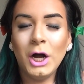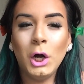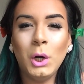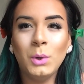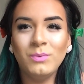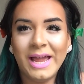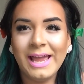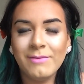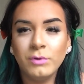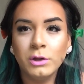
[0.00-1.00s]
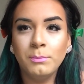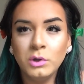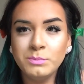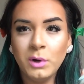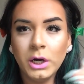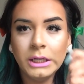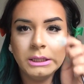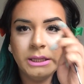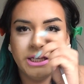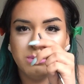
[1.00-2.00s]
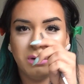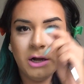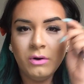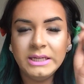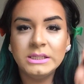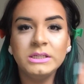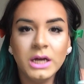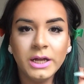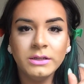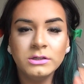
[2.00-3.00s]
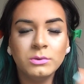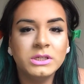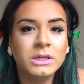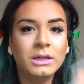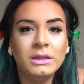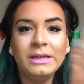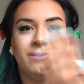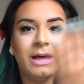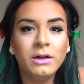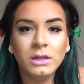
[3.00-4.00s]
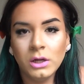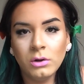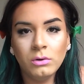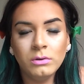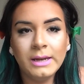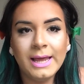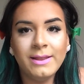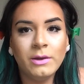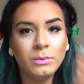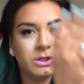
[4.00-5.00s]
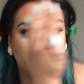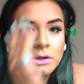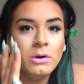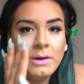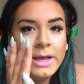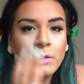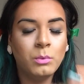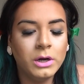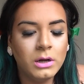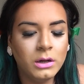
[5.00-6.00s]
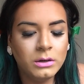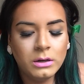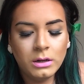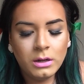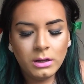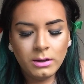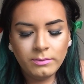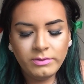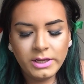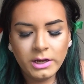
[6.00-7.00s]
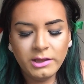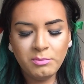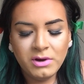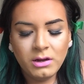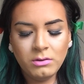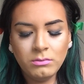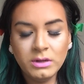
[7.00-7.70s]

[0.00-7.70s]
Alright, and for the most part, this brow is done, so we're just going to leave that alone, and then we're just going to go ahead and work on the other brow.